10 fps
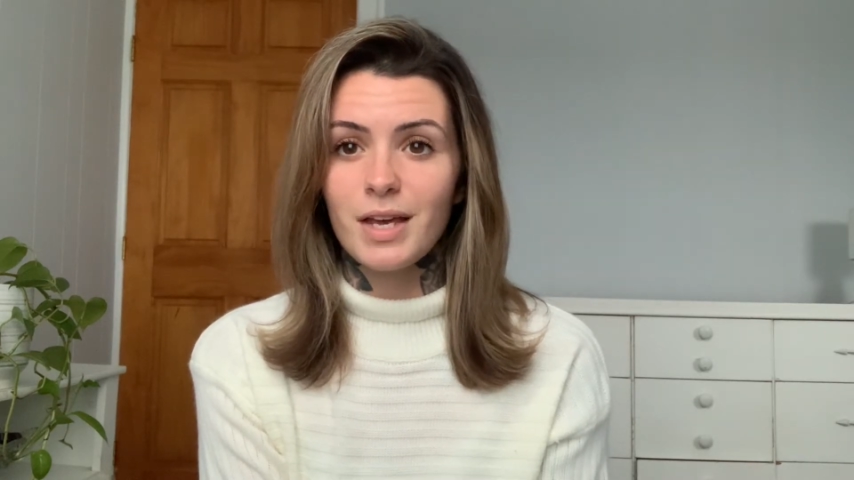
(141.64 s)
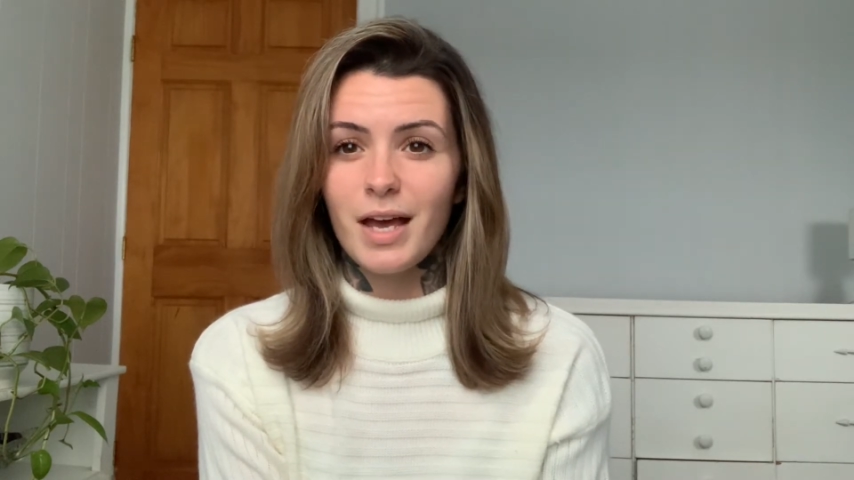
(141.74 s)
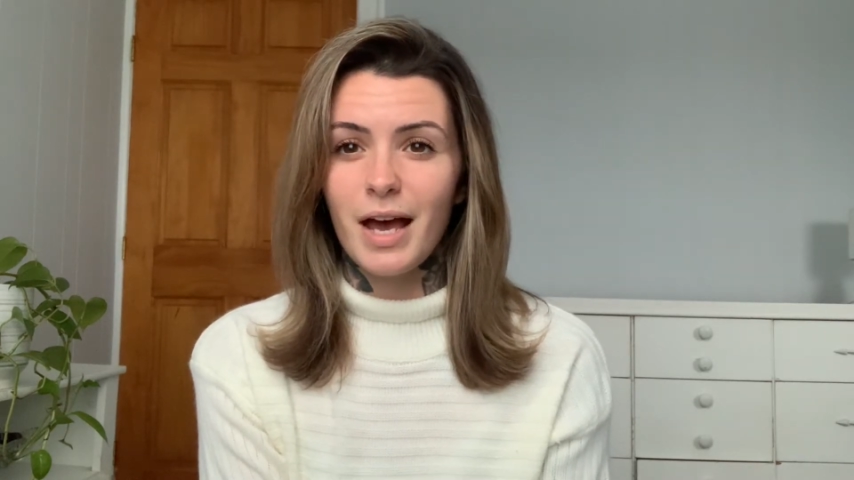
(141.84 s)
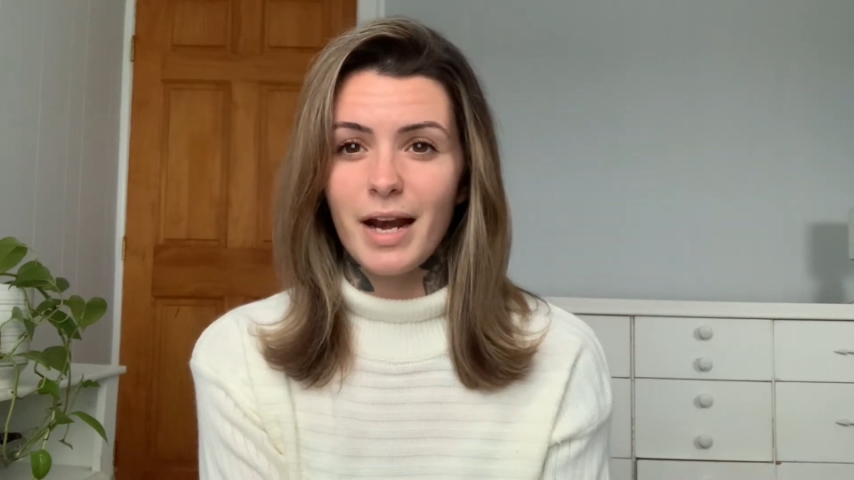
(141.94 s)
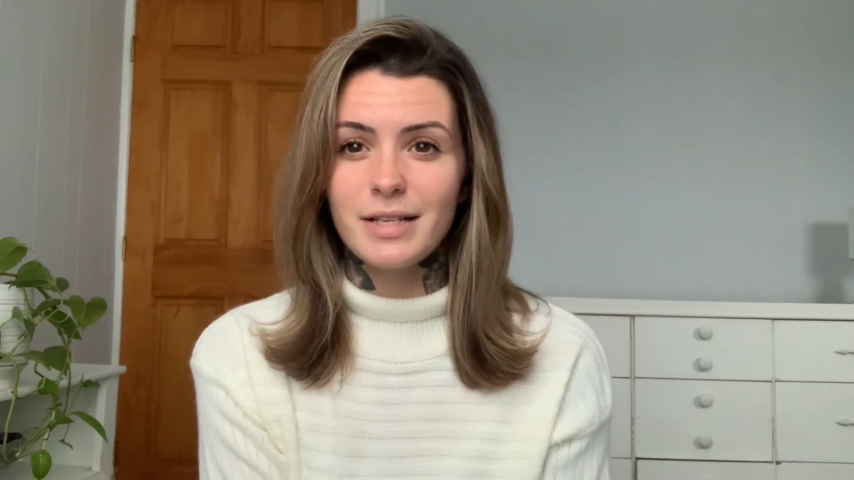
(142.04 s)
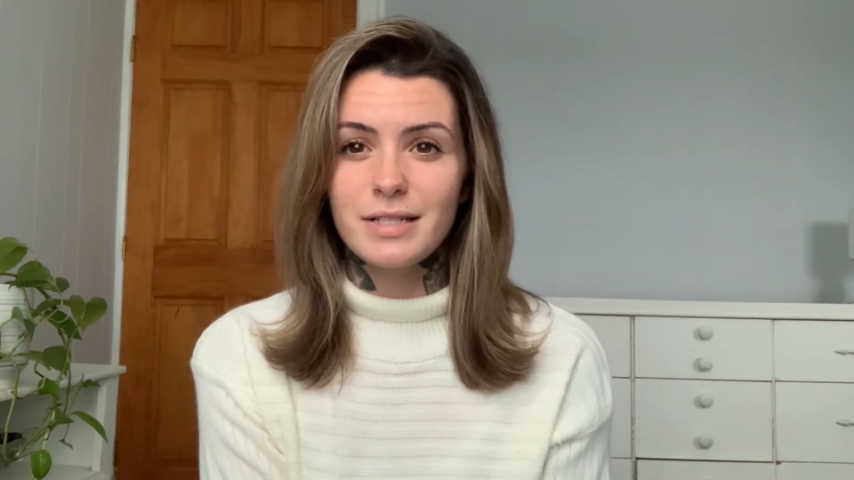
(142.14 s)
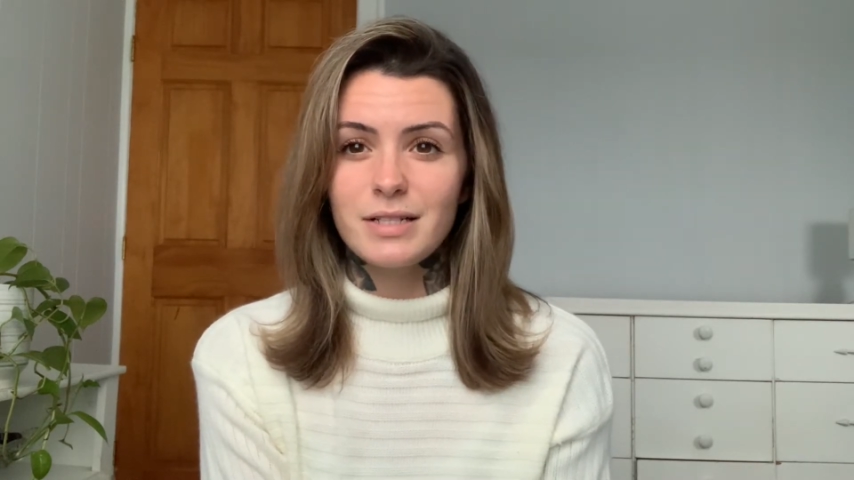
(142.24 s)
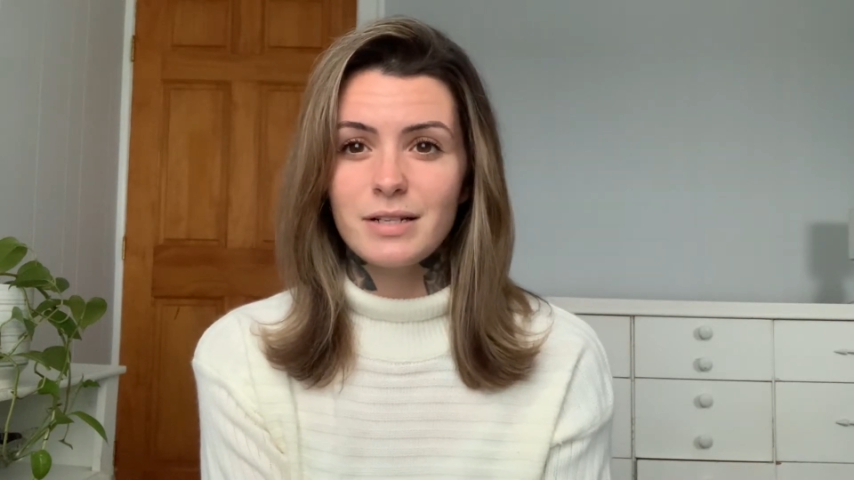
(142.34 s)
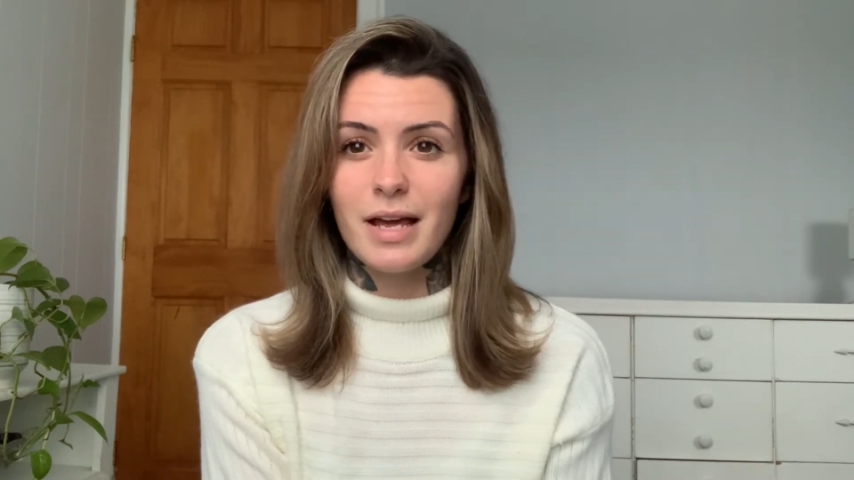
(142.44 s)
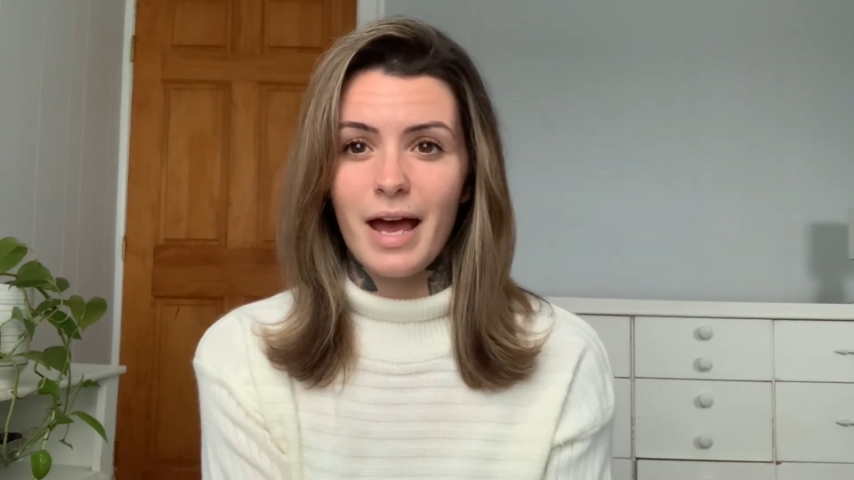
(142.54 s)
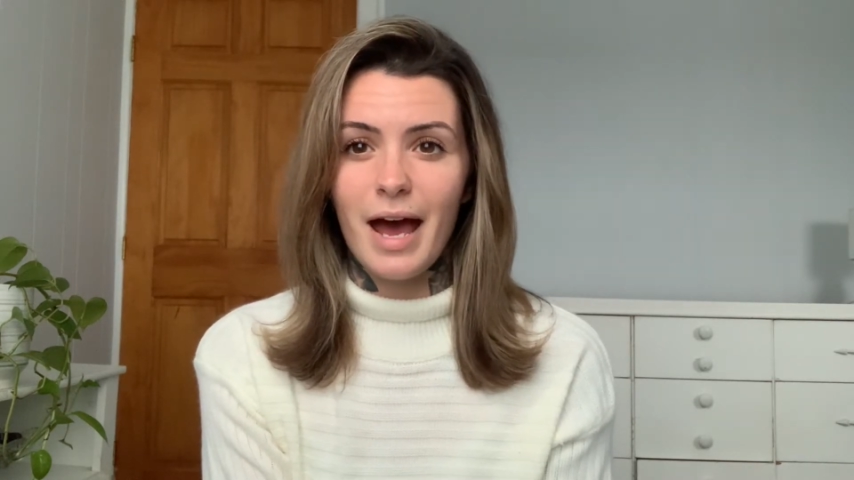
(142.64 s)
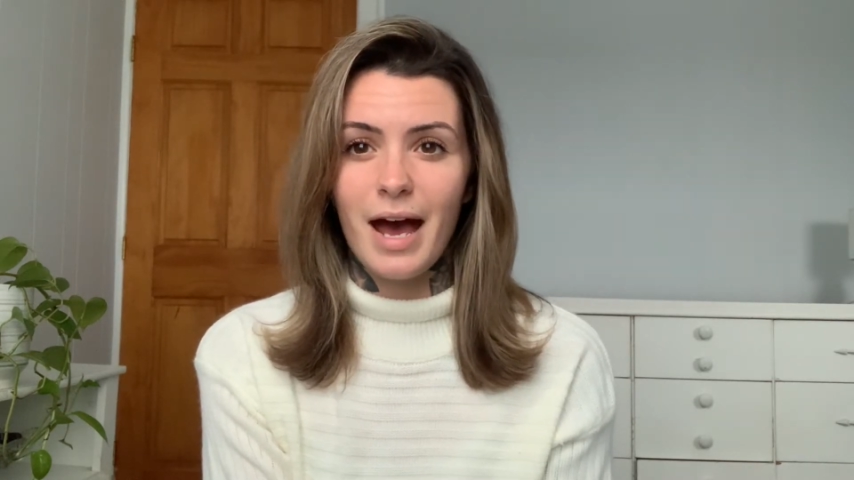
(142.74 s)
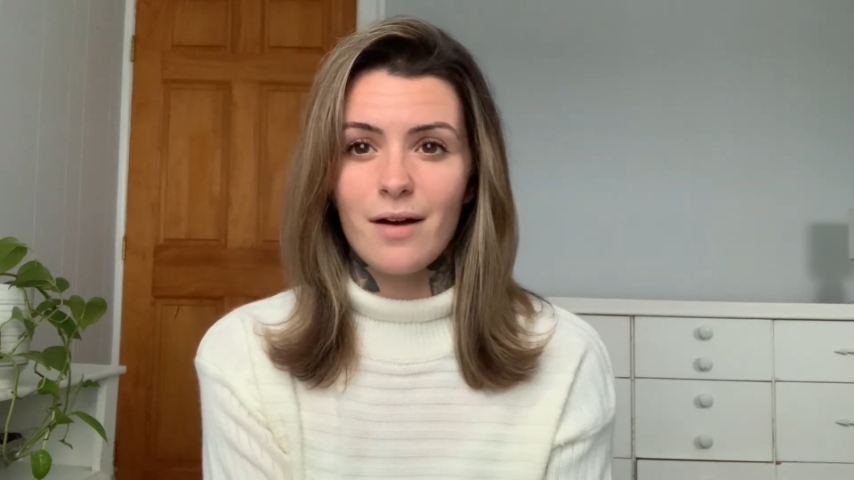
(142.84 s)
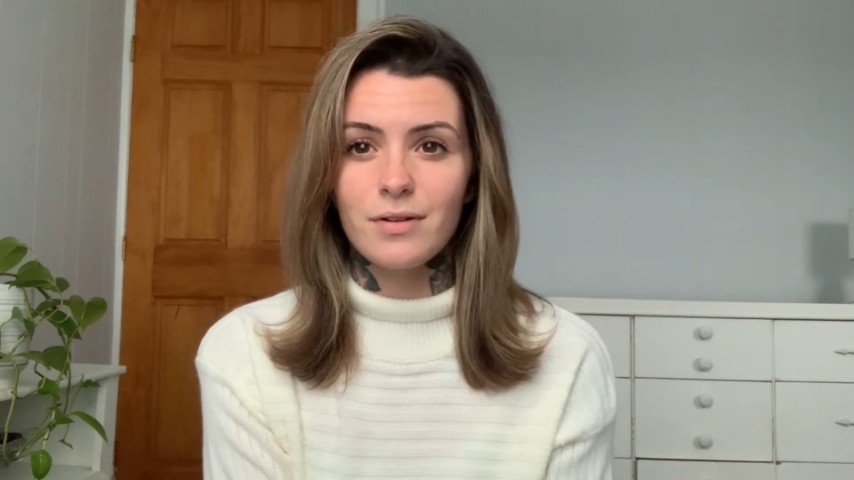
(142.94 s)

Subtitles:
And I didn't have a